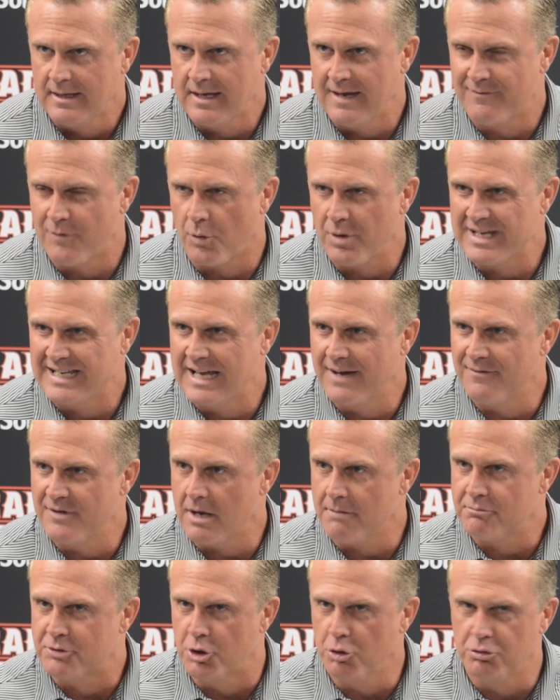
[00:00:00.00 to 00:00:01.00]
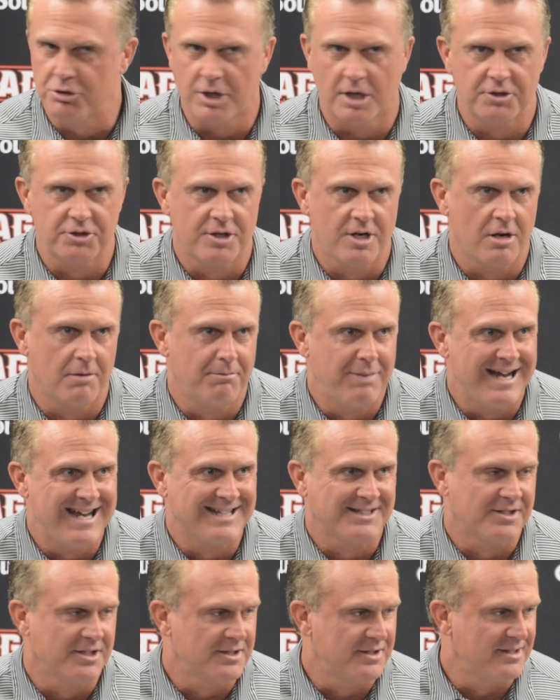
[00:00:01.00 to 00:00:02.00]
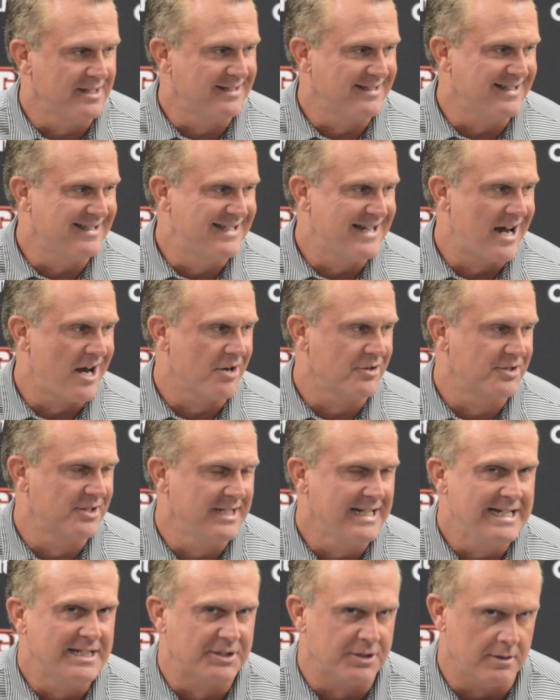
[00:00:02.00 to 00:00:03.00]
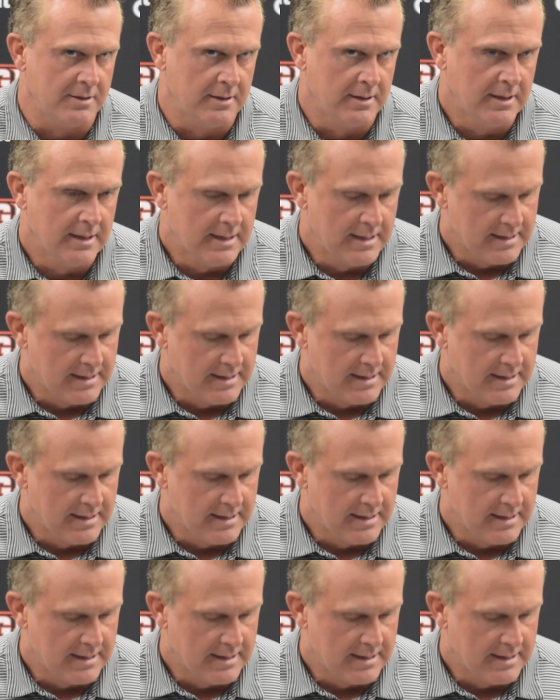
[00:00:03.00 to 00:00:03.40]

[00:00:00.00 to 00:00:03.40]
They've only given up 2 touchdown passes this entire season.